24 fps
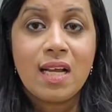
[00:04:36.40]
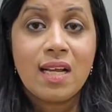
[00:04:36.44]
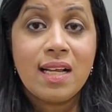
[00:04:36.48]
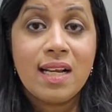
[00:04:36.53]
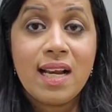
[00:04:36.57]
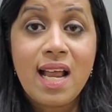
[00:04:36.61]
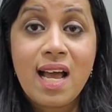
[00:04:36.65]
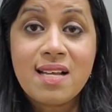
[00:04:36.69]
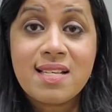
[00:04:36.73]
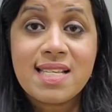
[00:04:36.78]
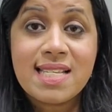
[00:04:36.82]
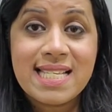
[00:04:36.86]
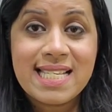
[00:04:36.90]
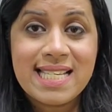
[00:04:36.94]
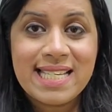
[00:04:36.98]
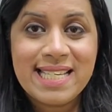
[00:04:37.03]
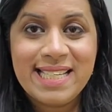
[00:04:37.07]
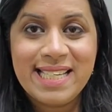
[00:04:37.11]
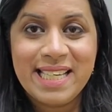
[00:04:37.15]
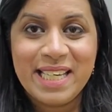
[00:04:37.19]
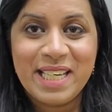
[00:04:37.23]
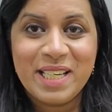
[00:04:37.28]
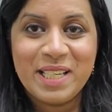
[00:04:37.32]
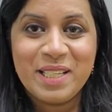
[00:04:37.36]
Glass
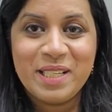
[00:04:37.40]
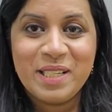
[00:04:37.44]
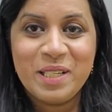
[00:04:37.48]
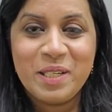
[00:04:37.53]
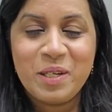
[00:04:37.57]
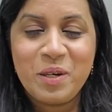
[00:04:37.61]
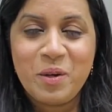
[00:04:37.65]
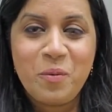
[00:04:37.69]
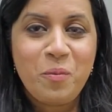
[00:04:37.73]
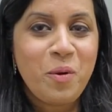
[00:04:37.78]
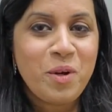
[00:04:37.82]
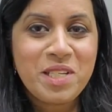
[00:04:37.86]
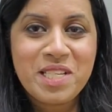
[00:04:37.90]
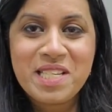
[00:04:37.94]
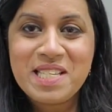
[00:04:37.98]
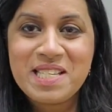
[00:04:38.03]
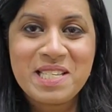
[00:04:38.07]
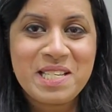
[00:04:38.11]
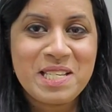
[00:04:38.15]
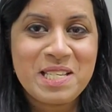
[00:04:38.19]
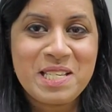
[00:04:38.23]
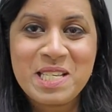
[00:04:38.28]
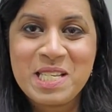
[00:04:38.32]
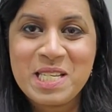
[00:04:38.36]
ceiling. What is
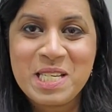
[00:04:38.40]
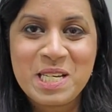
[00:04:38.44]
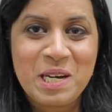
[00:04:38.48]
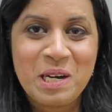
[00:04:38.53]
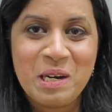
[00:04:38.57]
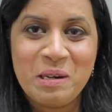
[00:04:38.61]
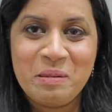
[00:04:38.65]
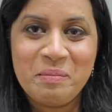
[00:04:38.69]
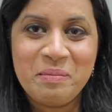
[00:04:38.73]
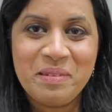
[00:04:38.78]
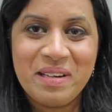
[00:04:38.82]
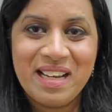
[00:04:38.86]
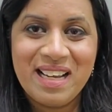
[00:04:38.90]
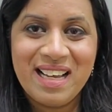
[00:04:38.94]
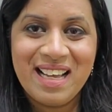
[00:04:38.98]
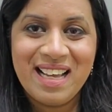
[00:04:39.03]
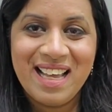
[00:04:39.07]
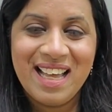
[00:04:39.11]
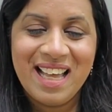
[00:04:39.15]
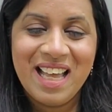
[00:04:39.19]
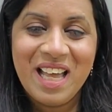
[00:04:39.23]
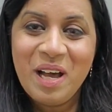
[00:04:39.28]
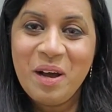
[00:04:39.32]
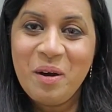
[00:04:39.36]
this term?
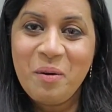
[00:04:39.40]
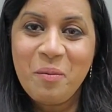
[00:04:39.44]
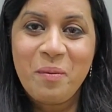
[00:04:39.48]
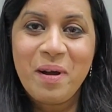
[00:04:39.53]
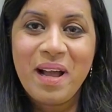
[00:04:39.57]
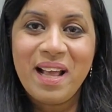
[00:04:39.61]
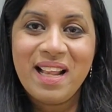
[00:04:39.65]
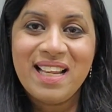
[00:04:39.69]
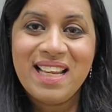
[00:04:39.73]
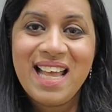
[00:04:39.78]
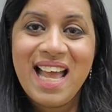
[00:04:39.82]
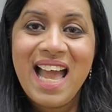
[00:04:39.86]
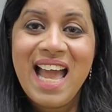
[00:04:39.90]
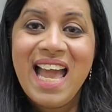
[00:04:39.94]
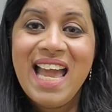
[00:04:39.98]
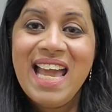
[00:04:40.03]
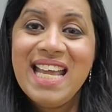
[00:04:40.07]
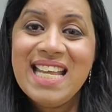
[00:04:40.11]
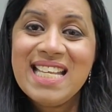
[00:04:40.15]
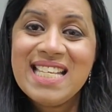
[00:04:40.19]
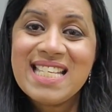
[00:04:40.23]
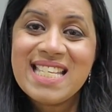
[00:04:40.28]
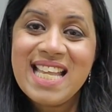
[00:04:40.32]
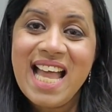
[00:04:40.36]
Well,
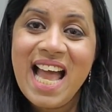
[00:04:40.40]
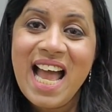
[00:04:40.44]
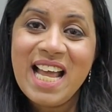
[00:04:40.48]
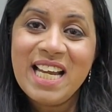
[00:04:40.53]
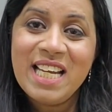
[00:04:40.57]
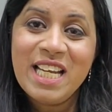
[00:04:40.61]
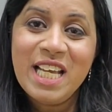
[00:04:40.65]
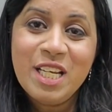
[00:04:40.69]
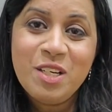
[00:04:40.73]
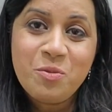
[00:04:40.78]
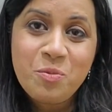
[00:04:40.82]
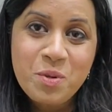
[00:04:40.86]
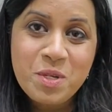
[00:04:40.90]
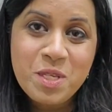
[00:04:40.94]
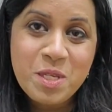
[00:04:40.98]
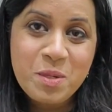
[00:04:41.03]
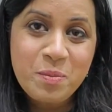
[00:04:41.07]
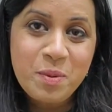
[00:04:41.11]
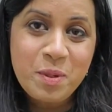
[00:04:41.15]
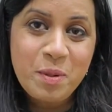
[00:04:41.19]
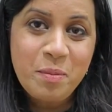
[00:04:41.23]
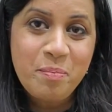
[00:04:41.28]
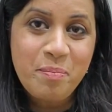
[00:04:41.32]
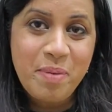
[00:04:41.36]
it's an
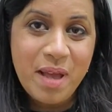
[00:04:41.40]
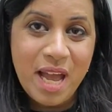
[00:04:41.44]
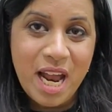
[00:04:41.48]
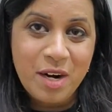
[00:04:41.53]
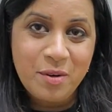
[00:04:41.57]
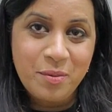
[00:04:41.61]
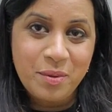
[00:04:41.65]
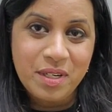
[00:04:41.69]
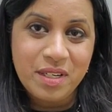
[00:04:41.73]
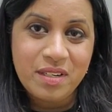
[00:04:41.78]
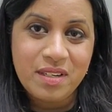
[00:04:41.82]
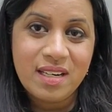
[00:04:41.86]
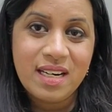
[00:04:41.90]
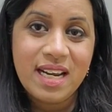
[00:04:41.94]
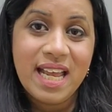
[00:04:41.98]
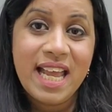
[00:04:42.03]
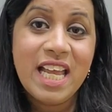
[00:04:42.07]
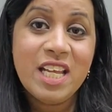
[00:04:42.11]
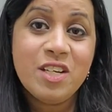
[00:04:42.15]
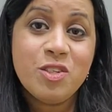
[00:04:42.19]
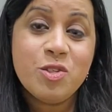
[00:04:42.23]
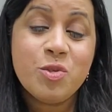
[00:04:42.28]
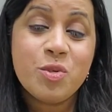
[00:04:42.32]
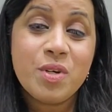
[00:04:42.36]
invisible barrier
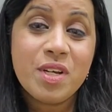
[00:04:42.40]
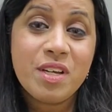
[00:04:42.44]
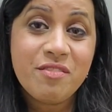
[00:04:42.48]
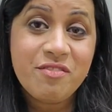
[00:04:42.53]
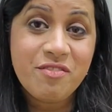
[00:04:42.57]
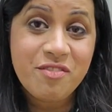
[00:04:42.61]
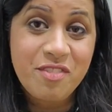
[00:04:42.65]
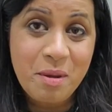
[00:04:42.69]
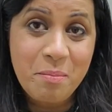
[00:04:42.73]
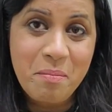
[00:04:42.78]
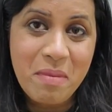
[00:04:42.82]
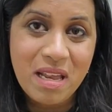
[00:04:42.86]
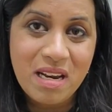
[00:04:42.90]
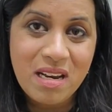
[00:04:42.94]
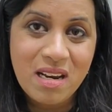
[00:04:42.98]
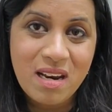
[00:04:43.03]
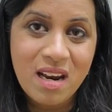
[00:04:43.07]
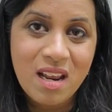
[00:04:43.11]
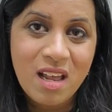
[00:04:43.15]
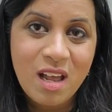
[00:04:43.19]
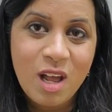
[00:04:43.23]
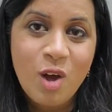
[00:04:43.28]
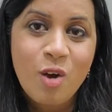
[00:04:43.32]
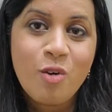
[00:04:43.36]
hindering
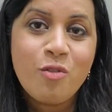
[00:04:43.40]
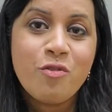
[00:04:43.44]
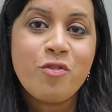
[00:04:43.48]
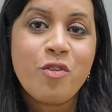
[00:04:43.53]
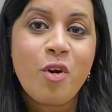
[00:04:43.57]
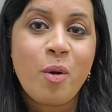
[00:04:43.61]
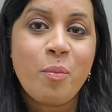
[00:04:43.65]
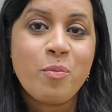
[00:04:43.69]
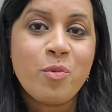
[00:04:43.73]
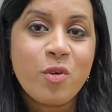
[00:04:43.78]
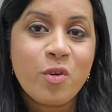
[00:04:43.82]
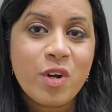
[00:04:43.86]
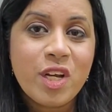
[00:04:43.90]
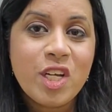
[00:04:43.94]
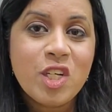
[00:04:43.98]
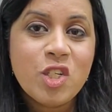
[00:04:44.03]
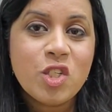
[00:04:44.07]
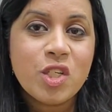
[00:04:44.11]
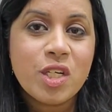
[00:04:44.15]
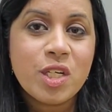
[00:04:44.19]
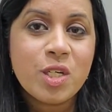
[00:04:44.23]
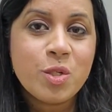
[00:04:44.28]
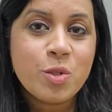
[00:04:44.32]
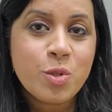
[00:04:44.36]
women from
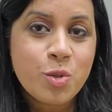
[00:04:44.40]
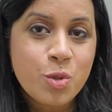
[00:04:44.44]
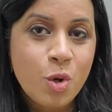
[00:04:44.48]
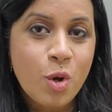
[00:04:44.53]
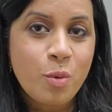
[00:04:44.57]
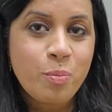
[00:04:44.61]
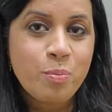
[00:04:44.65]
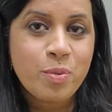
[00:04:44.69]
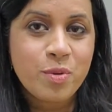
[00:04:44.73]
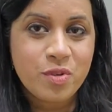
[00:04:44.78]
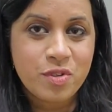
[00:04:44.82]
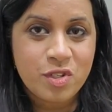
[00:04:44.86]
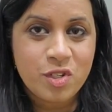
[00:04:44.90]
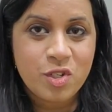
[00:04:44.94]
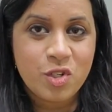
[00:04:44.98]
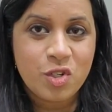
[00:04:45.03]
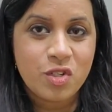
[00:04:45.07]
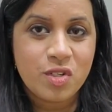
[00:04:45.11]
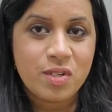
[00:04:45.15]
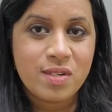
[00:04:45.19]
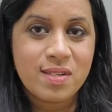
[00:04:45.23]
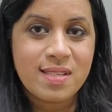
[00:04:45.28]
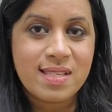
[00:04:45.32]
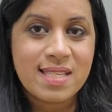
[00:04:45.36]
reaching top
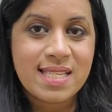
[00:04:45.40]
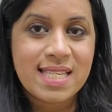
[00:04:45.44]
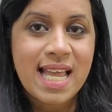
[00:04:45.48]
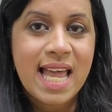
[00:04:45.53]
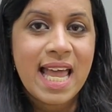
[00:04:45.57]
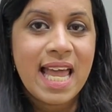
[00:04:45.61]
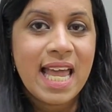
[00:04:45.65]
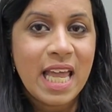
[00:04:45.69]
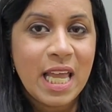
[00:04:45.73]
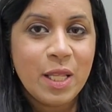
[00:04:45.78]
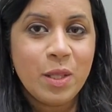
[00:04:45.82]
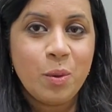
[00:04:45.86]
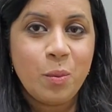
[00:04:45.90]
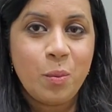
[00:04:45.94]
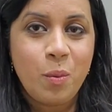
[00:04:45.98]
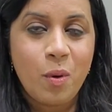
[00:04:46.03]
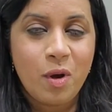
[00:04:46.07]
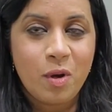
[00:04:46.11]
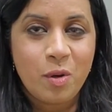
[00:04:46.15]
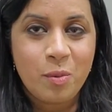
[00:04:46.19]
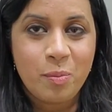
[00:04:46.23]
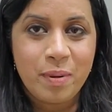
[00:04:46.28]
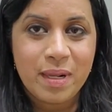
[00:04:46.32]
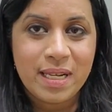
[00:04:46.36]
positions in the
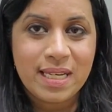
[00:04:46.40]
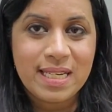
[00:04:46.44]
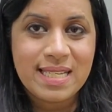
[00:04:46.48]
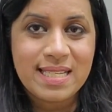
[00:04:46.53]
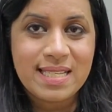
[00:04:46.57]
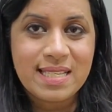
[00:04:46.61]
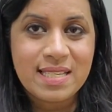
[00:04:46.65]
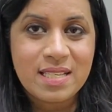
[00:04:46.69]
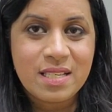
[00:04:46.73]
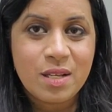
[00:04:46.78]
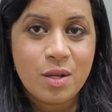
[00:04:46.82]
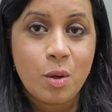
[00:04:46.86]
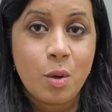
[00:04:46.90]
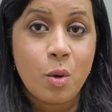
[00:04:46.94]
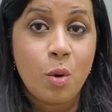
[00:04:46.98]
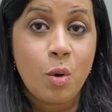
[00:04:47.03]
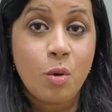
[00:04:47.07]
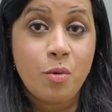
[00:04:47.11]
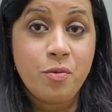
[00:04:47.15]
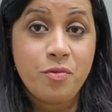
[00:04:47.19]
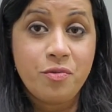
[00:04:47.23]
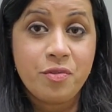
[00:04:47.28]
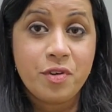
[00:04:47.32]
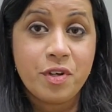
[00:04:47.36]
workplace,
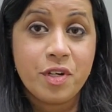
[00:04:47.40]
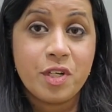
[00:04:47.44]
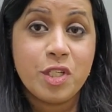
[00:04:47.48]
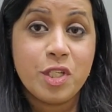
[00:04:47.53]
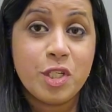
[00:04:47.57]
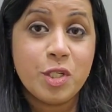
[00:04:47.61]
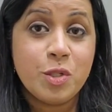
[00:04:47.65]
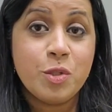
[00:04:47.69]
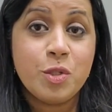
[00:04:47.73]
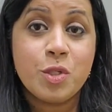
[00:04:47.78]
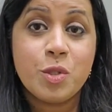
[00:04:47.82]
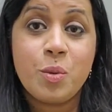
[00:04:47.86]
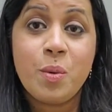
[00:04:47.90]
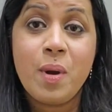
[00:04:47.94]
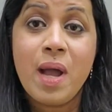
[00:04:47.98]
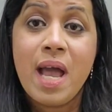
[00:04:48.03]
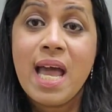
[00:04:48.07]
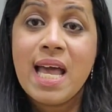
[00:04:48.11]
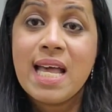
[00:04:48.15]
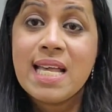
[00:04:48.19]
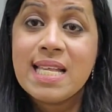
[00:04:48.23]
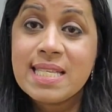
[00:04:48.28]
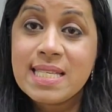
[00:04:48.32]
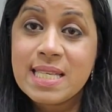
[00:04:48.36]
often due to
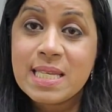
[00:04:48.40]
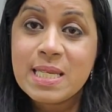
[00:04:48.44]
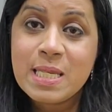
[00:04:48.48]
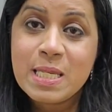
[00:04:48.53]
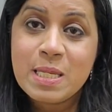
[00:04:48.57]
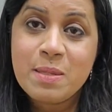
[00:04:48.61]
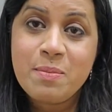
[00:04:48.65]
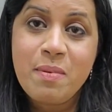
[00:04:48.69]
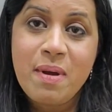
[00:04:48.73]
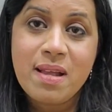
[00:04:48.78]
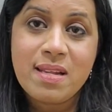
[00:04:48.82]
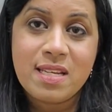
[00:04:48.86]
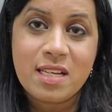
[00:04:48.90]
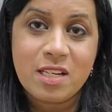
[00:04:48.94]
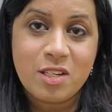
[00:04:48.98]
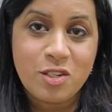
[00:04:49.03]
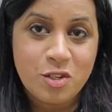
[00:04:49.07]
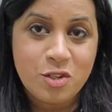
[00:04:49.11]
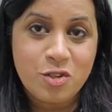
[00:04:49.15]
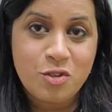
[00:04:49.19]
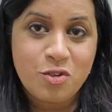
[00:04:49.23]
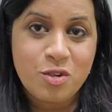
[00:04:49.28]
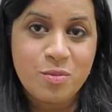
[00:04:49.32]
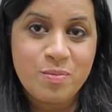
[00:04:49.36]
systematic
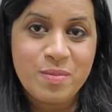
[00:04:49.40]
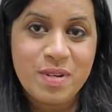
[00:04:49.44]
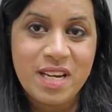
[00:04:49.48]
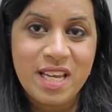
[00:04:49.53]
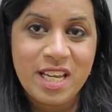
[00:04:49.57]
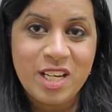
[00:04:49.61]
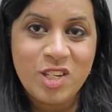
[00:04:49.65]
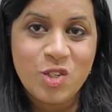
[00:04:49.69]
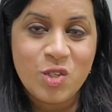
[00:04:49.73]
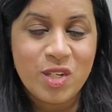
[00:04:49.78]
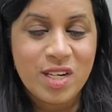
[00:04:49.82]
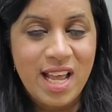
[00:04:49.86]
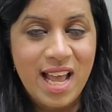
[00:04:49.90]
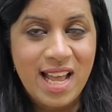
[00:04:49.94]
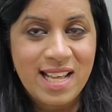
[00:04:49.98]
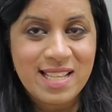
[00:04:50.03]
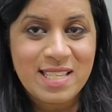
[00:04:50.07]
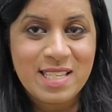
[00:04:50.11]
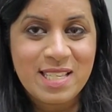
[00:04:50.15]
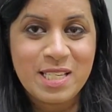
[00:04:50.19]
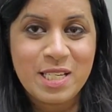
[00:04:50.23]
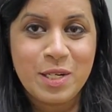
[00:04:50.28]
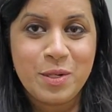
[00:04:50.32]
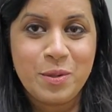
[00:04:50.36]
discrimination
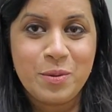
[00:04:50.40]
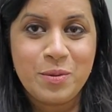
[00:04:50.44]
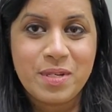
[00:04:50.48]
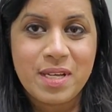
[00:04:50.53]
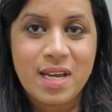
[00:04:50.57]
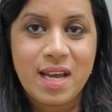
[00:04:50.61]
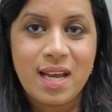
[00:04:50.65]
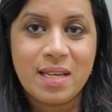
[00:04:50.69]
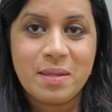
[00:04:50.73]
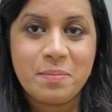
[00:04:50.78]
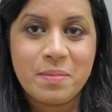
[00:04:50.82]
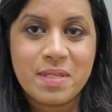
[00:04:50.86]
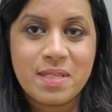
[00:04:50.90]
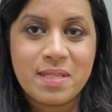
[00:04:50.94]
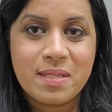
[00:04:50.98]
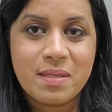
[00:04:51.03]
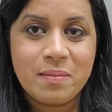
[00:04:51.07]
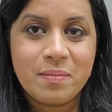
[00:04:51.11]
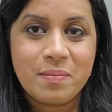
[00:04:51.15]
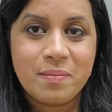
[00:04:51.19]
and stereotypes.